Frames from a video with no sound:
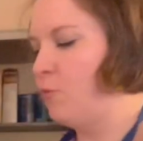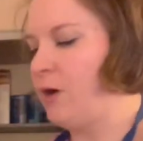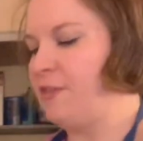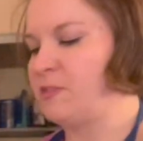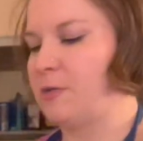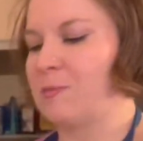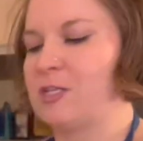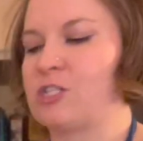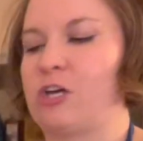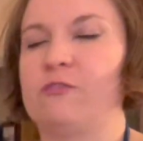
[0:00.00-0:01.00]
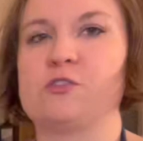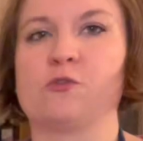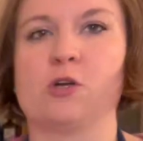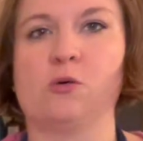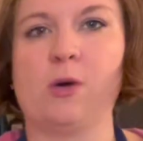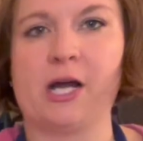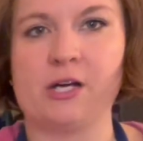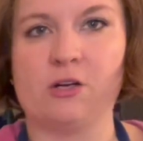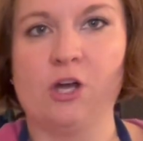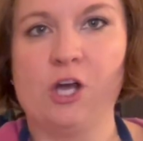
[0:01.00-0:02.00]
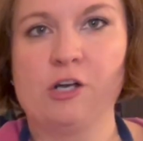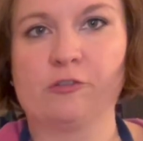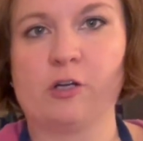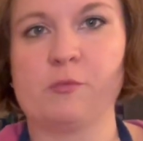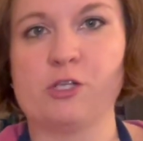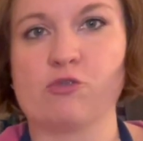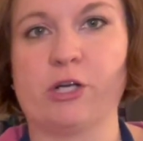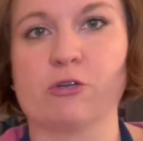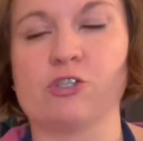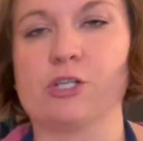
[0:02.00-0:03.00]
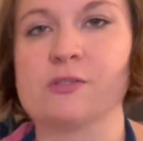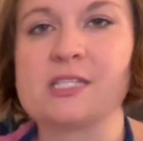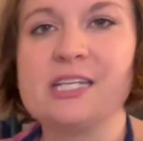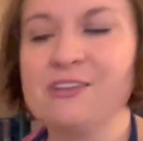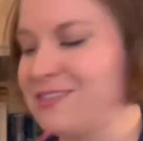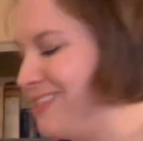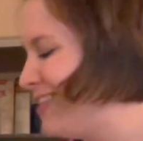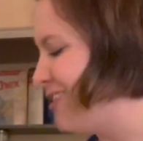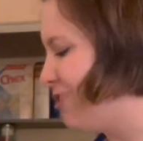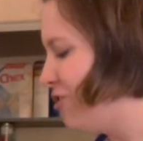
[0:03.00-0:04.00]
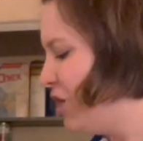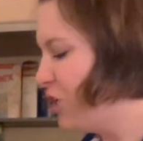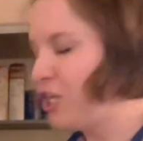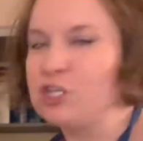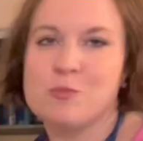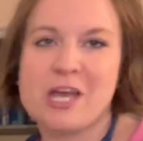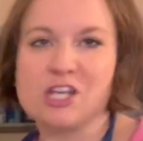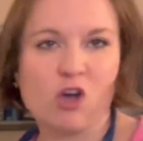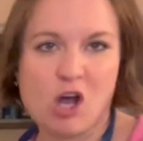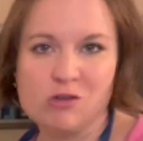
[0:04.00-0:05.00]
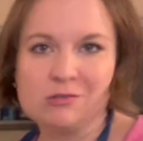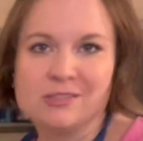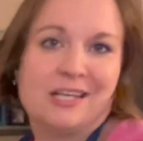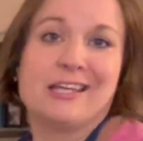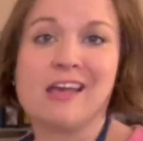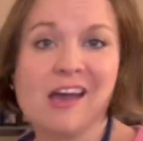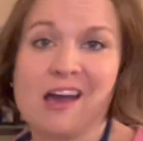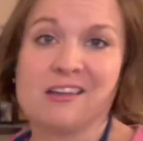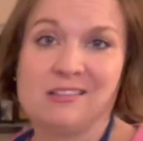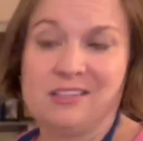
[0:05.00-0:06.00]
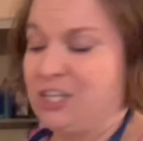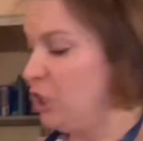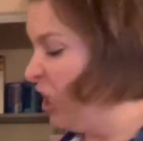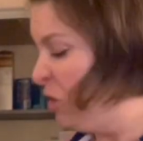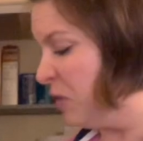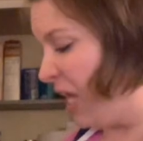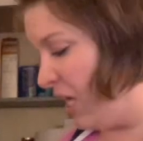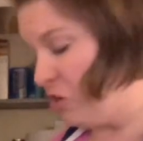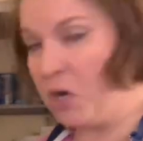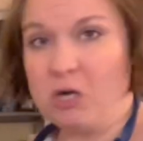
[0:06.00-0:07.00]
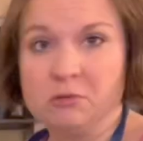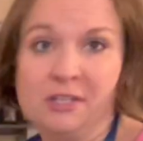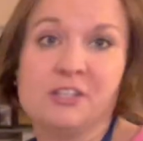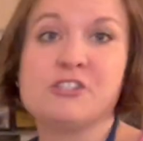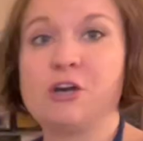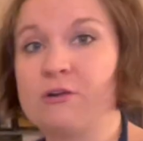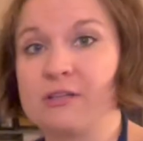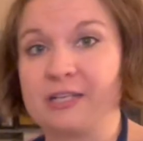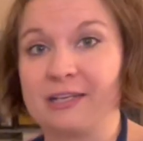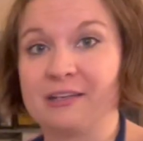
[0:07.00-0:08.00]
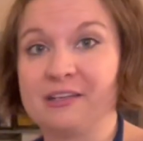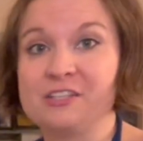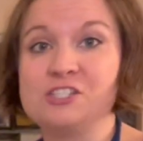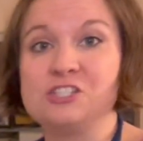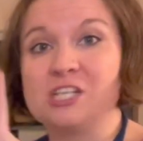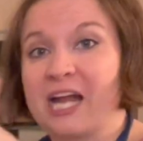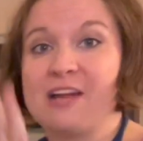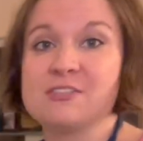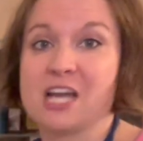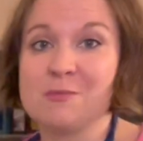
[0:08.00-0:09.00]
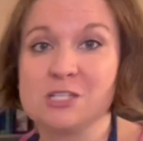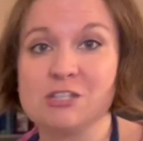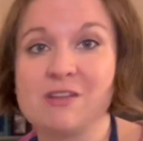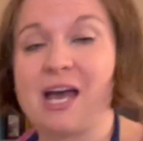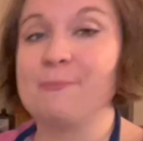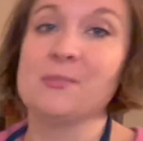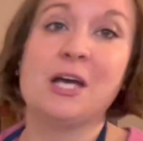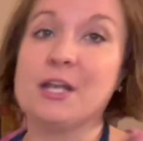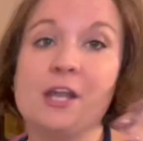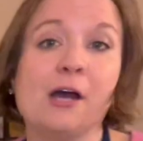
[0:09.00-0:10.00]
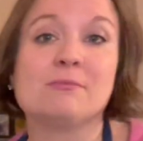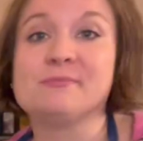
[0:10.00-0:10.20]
one that's been on my shelves for a while from Trader Joe's. Here's the deal. Can you make your own? Yeah. Can you can your own? Totally. Did I have time to do that? No.